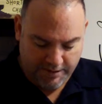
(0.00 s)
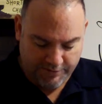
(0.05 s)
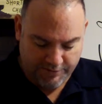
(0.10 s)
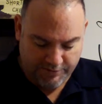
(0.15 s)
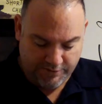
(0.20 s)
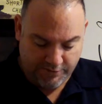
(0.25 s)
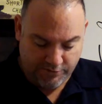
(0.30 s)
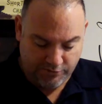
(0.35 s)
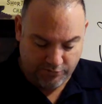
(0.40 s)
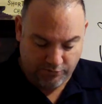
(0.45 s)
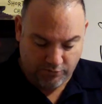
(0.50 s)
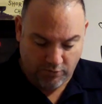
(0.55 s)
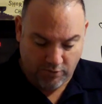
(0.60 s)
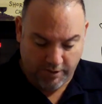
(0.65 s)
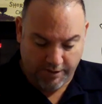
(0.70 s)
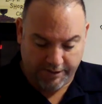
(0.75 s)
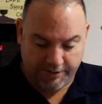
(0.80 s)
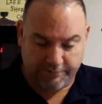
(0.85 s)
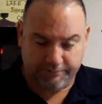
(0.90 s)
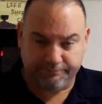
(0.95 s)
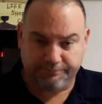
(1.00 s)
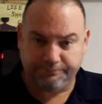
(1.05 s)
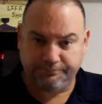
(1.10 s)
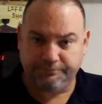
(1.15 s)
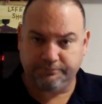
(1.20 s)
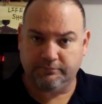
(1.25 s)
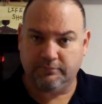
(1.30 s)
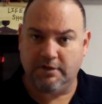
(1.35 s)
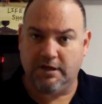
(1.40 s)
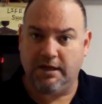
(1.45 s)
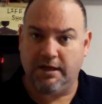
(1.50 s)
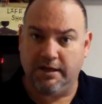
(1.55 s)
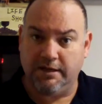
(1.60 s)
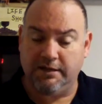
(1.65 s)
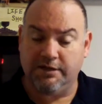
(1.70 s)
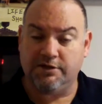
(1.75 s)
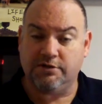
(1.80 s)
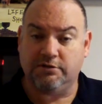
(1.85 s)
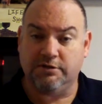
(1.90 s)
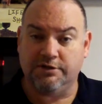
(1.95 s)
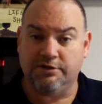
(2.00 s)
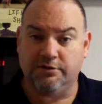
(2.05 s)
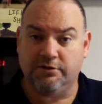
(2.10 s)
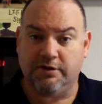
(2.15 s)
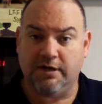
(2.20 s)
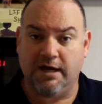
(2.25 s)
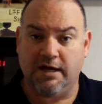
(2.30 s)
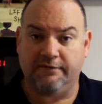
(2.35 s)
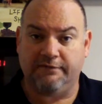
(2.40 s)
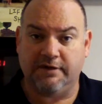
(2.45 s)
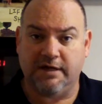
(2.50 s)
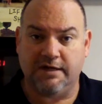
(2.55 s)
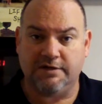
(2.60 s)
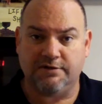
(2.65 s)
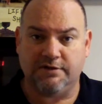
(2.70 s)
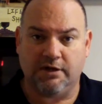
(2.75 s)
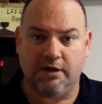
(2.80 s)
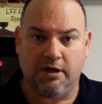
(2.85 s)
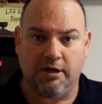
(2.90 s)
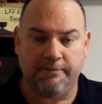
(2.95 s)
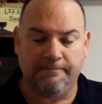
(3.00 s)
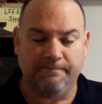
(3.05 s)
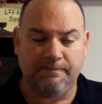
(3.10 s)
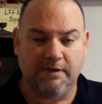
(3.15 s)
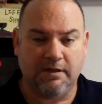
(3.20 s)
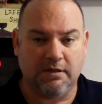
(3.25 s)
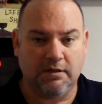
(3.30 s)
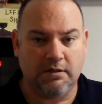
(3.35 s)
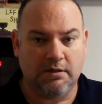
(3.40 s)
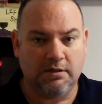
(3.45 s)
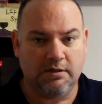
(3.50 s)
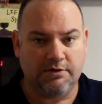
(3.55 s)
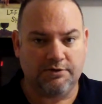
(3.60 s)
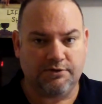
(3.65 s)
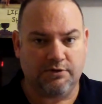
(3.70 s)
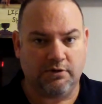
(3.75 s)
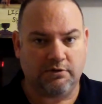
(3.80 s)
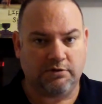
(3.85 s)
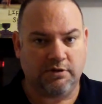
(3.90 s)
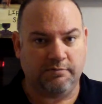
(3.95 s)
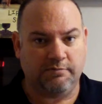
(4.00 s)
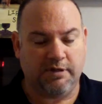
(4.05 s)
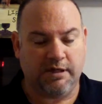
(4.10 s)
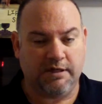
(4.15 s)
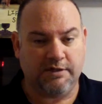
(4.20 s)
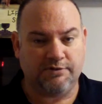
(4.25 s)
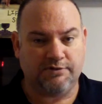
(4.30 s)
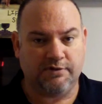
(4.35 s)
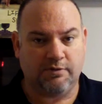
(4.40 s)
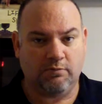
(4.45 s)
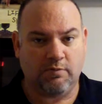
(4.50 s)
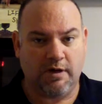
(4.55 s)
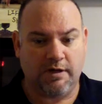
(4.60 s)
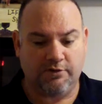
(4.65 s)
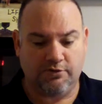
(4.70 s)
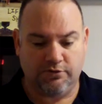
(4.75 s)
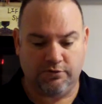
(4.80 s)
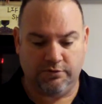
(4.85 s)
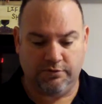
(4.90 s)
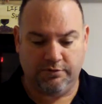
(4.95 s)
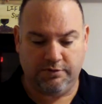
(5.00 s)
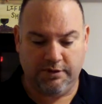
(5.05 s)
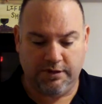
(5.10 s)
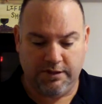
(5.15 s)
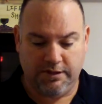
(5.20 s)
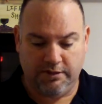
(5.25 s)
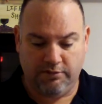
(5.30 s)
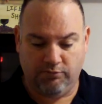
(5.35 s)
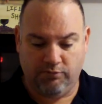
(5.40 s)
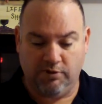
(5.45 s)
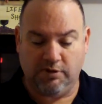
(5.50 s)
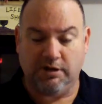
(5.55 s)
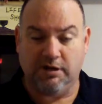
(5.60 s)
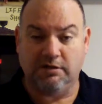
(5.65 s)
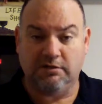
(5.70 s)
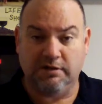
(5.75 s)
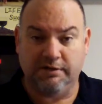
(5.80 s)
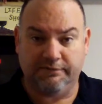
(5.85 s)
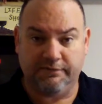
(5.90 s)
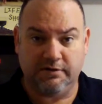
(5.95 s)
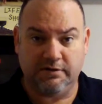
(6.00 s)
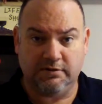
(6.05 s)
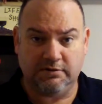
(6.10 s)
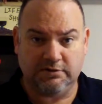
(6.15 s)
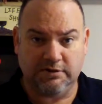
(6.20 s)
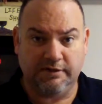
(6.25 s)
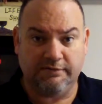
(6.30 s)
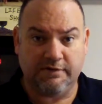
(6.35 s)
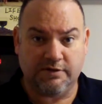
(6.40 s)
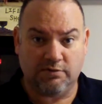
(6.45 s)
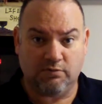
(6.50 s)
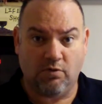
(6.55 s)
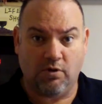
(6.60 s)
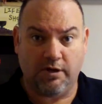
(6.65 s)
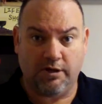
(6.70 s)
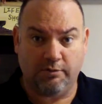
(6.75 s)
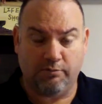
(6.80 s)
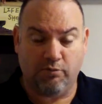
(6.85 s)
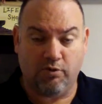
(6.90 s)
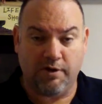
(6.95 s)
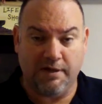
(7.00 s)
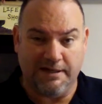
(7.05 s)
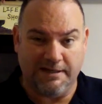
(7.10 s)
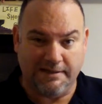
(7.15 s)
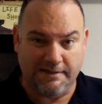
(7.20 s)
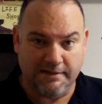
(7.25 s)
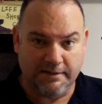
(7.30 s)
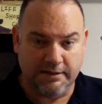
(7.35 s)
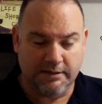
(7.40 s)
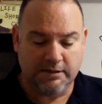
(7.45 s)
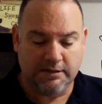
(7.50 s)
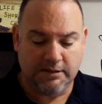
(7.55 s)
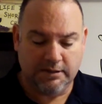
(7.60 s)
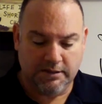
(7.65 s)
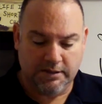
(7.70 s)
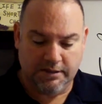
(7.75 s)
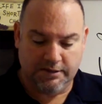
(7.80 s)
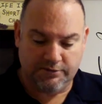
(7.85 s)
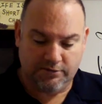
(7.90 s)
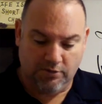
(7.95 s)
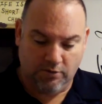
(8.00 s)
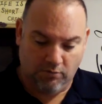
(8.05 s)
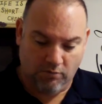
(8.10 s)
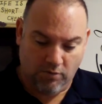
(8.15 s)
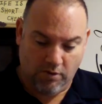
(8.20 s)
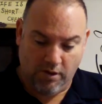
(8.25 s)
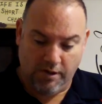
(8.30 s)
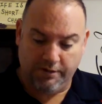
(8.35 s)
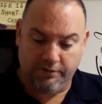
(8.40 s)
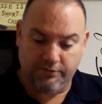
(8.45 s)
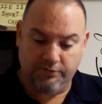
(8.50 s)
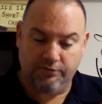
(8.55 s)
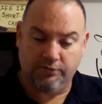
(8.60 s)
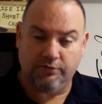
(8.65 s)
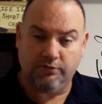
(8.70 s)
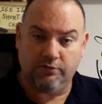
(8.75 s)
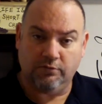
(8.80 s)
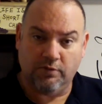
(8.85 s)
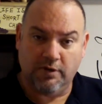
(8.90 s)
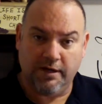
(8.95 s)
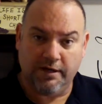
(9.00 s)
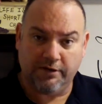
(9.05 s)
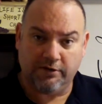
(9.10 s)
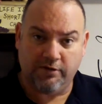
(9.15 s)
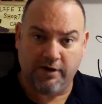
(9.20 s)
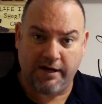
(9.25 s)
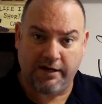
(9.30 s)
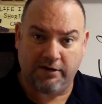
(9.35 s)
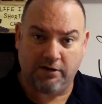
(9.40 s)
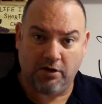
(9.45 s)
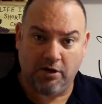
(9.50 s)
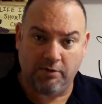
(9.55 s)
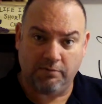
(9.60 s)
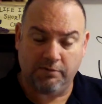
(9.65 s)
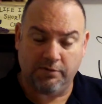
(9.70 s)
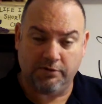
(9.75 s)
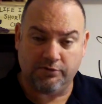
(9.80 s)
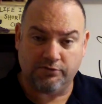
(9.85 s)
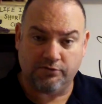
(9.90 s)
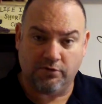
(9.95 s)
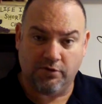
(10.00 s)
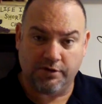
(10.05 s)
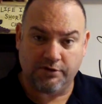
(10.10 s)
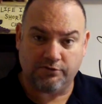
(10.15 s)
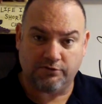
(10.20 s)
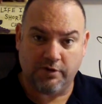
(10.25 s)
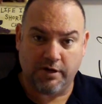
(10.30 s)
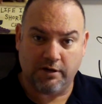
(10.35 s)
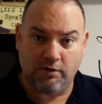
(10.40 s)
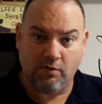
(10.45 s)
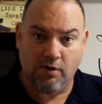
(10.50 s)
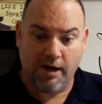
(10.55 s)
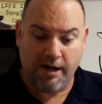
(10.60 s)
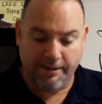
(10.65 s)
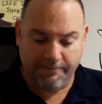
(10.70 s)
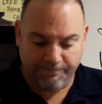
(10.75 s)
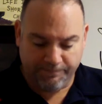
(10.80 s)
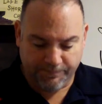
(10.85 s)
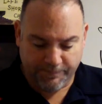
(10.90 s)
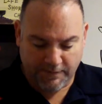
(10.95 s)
since trying it initially 2.5 days ago, certainly means that one should really leave this wine to breathe. It's not wine to crack it open and try straight away.